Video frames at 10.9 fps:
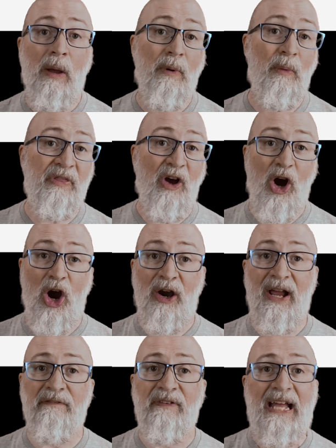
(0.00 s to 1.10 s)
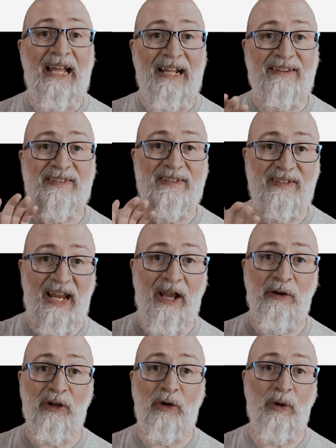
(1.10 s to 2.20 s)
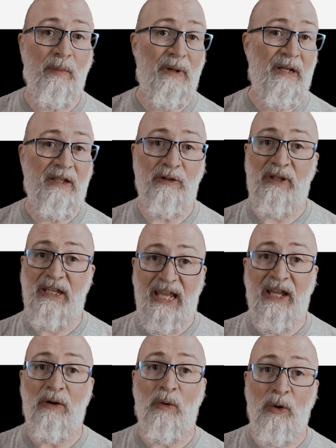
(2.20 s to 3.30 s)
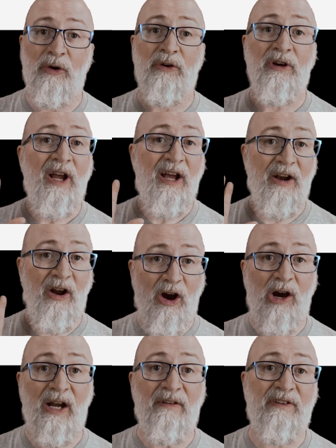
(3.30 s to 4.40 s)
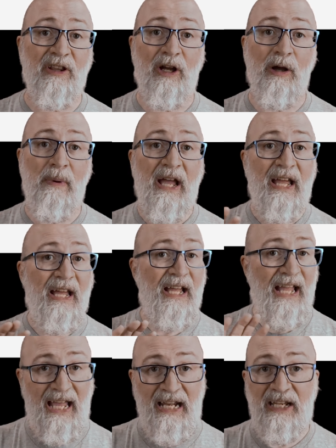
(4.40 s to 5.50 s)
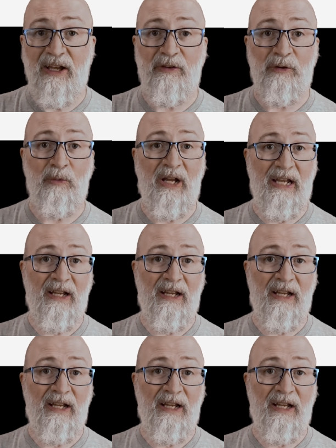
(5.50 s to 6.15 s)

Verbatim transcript: But with the RF, it's standard equipment. You can't order an RF club any other way.